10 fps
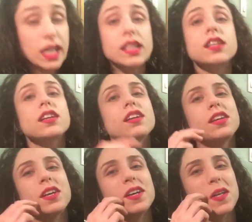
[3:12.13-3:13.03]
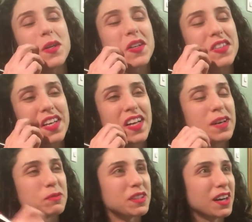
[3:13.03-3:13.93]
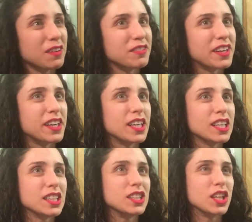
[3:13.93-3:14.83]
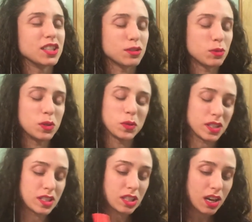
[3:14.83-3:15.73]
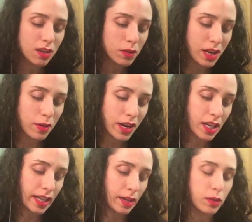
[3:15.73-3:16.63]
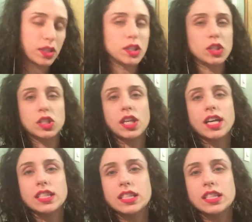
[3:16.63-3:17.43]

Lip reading: You can tell I'm not very knowledgeable with the song when I write down tons